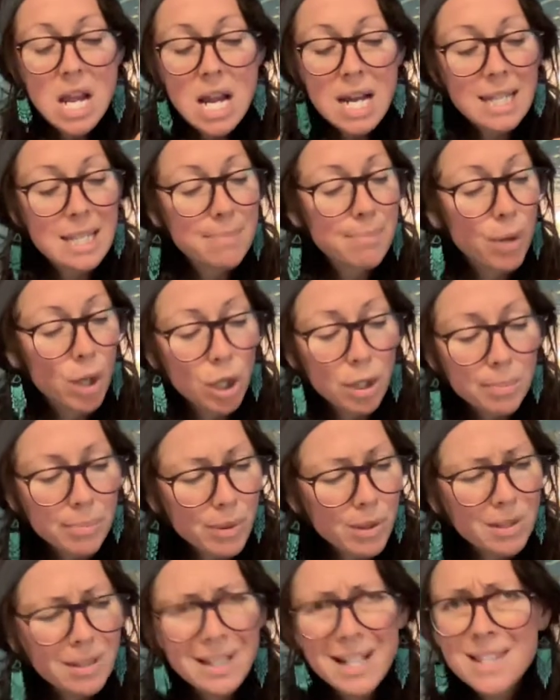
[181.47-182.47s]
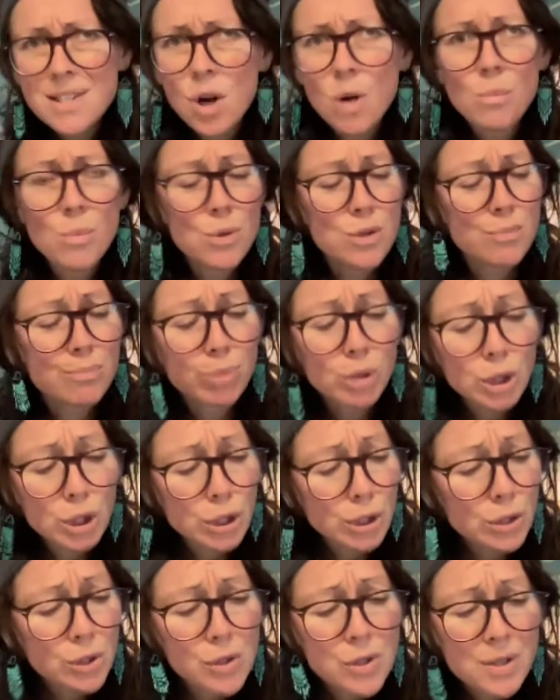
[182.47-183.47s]
It's purple, it's almost
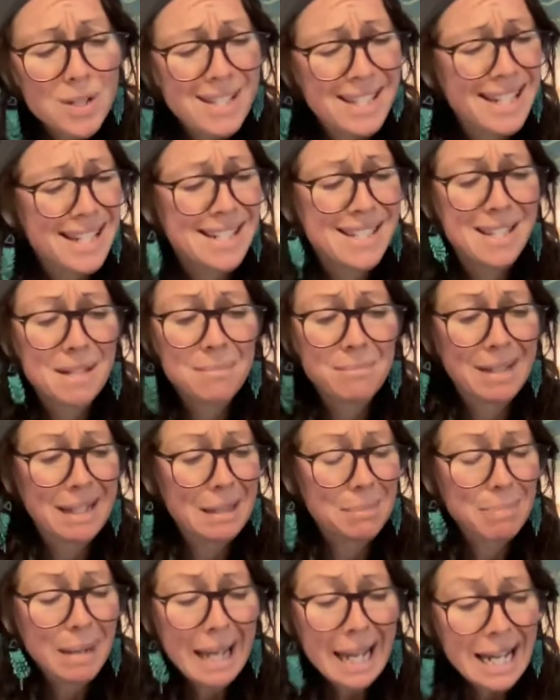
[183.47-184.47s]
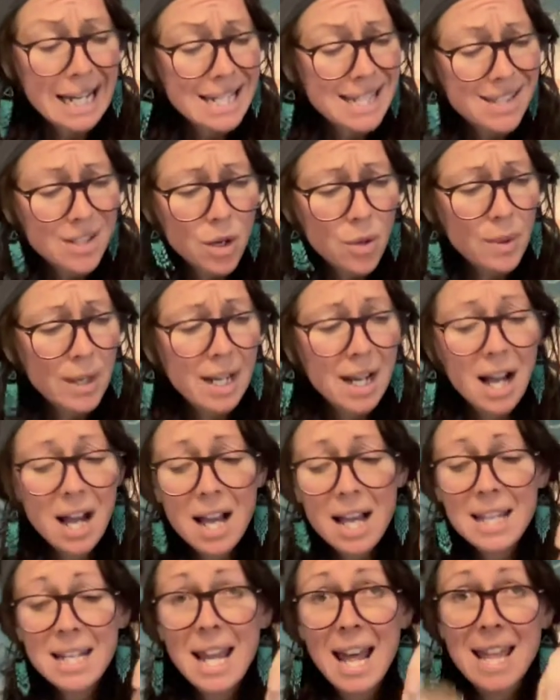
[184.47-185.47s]
blue. There's like some like pinks going
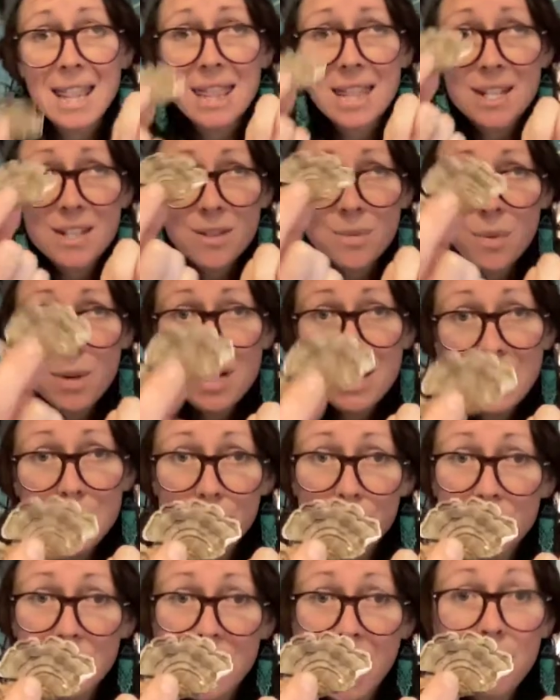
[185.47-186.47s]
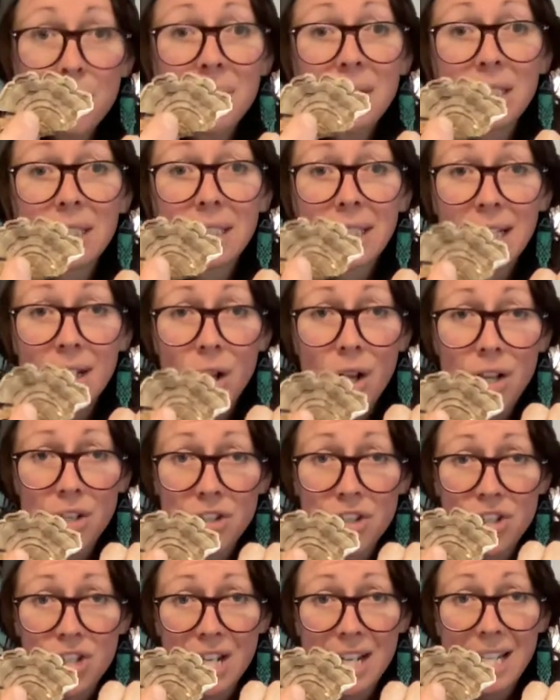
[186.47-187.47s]
on, and this one is predominantly all
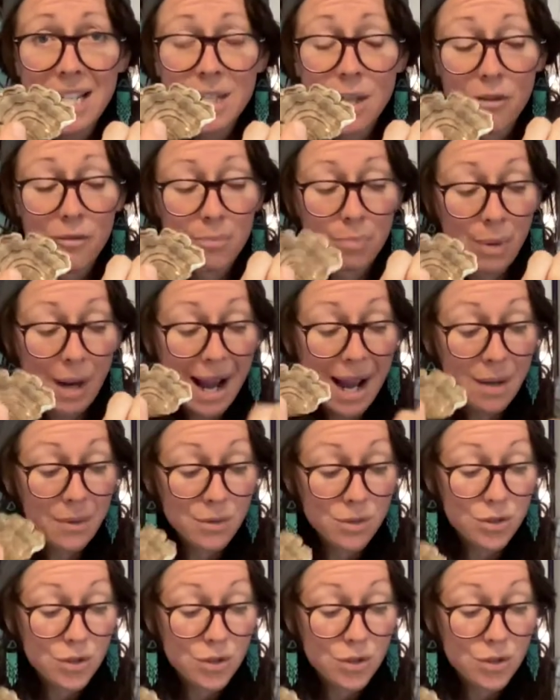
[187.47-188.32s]
shades of brown.